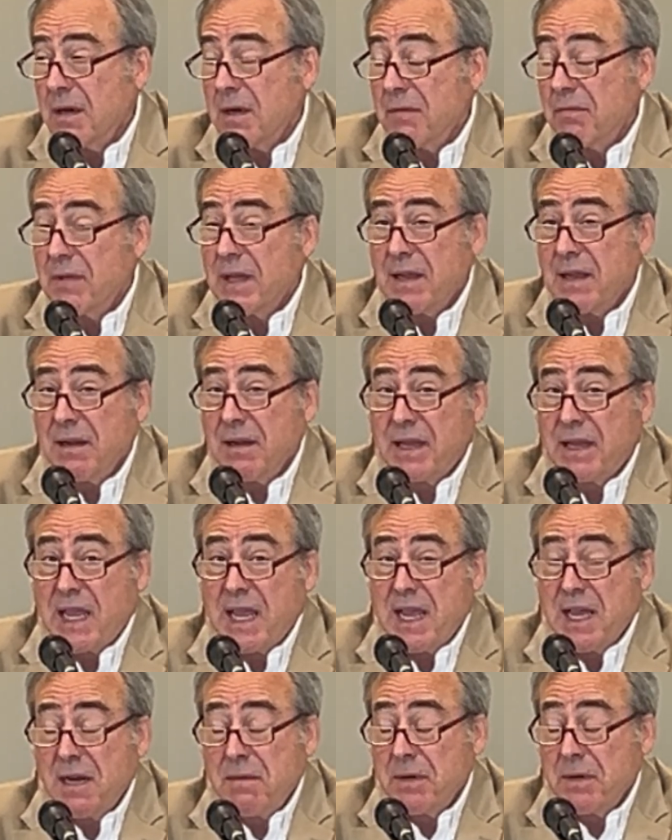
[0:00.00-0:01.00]
they
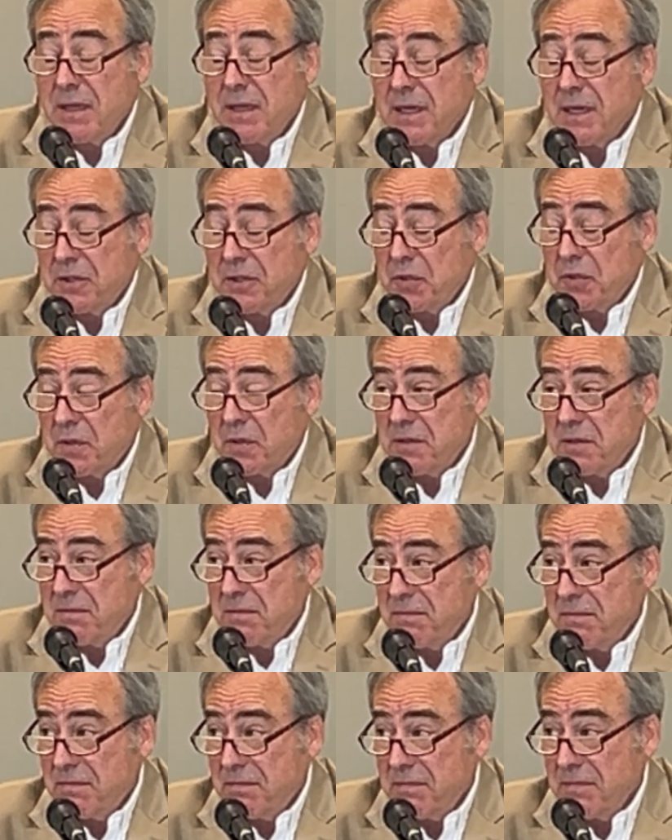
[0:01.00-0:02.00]
can be that short.
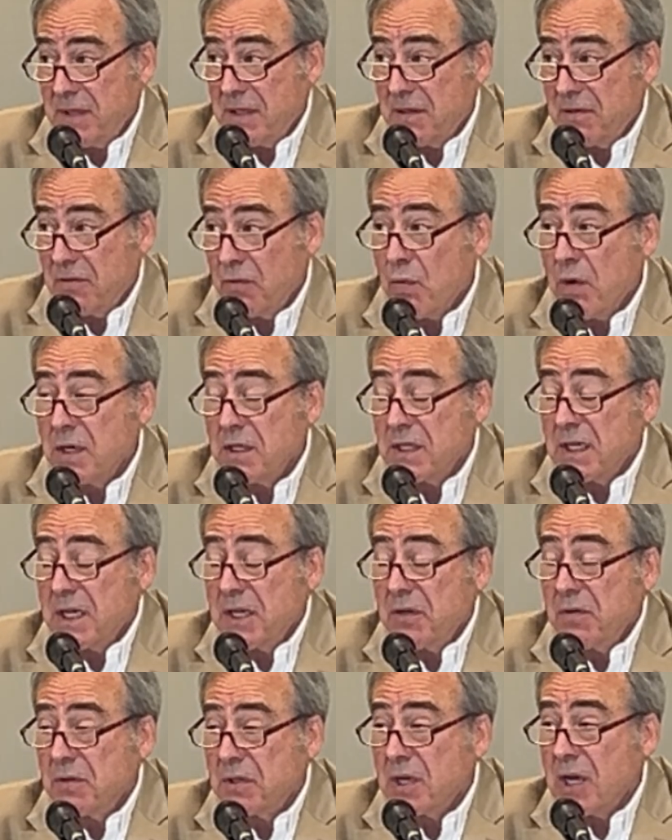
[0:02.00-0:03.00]
Yeah, the ones I
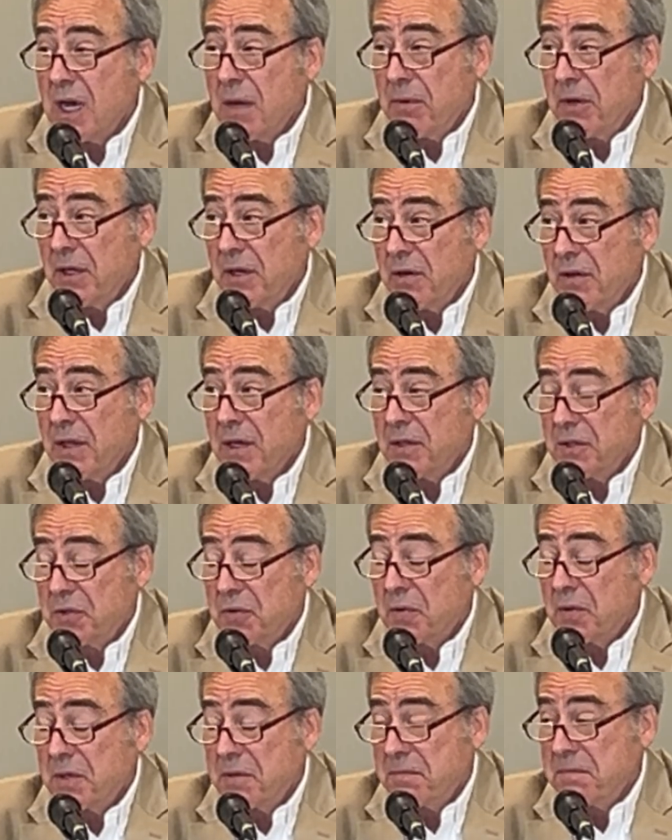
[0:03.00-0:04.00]
use commonly are that short.